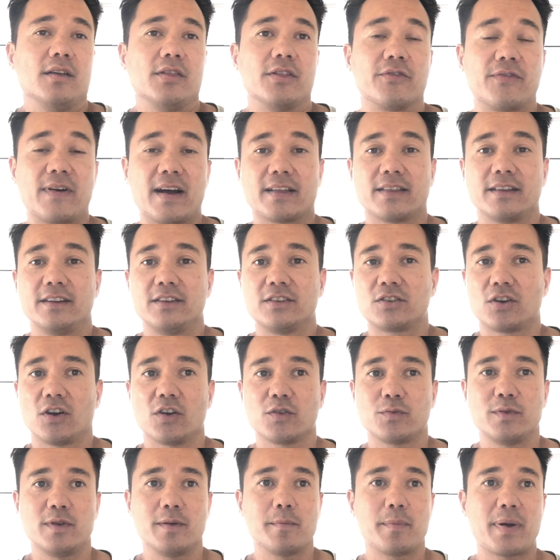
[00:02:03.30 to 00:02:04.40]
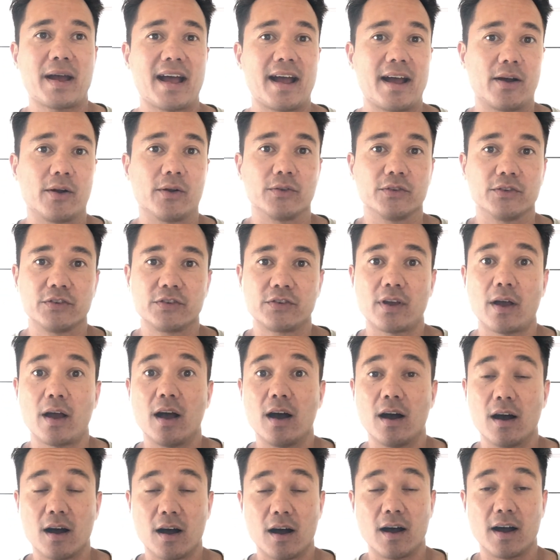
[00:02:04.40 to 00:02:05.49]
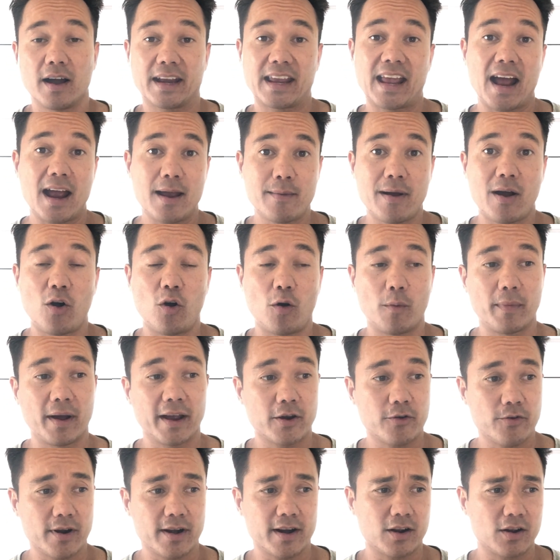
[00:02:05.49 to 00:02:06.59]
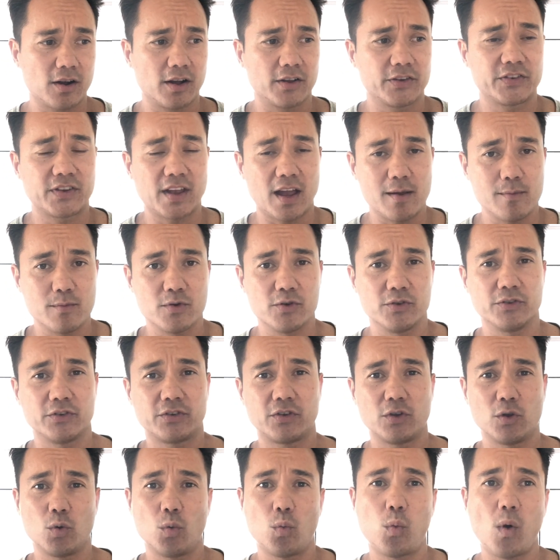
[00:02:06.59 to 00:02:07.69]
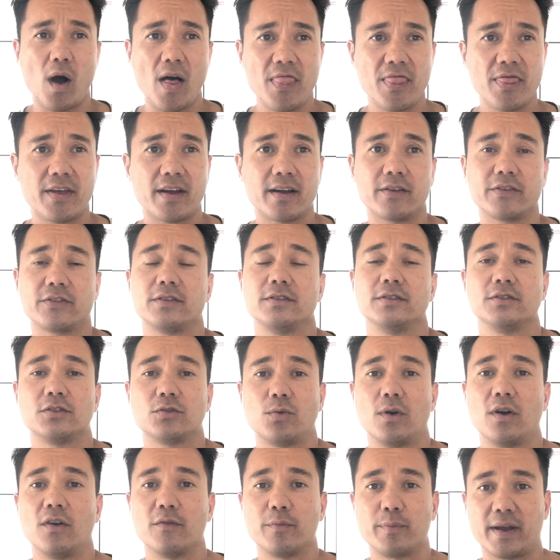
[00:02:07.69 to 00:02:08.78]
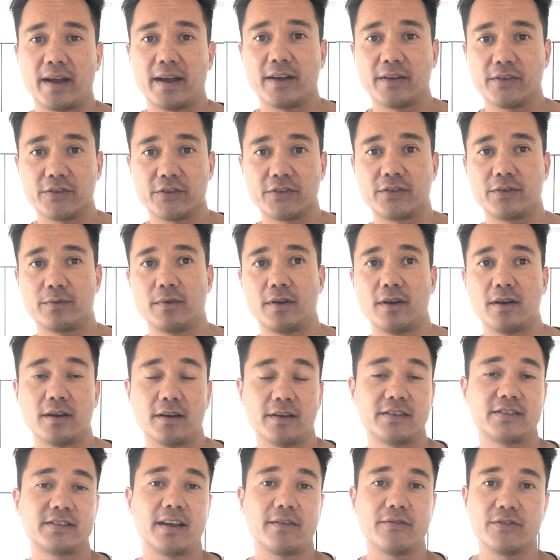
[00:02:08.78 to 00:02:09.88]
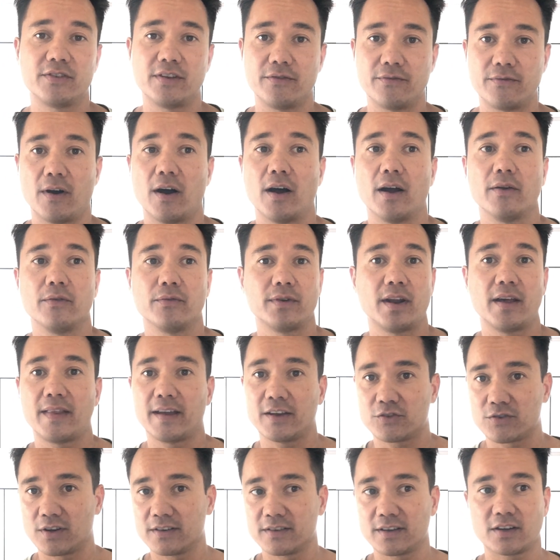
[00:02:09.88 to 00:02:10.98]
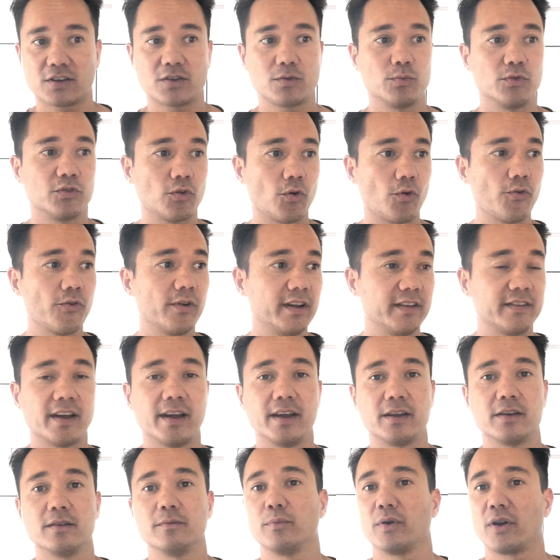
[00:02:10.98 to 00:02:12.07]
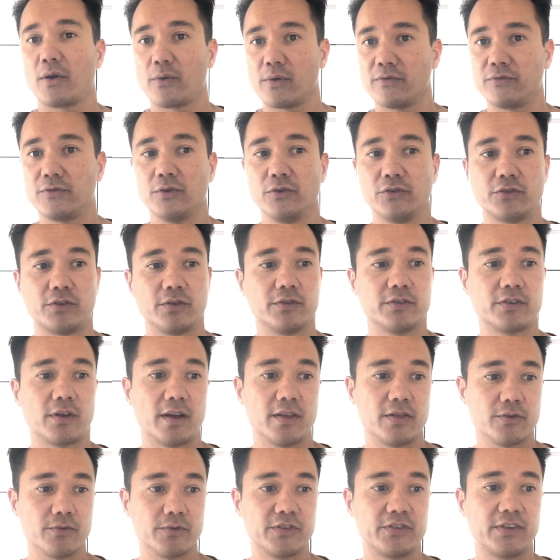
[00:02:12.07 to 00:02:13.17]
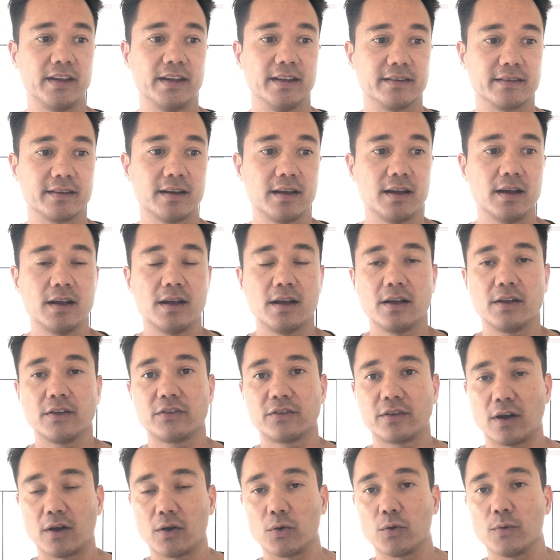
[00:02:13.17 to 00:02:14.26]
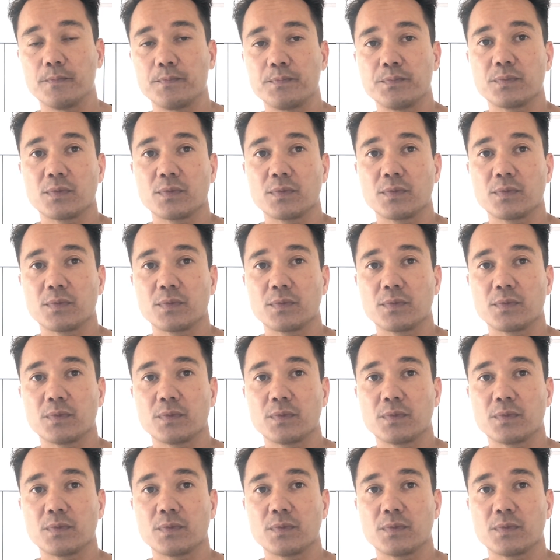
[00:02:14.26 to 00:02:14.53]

the fact that he's charged me in pounds came out on my credit card statement to £1,012.75. Now that transaction was already taken, but I refused to sign the receipt. So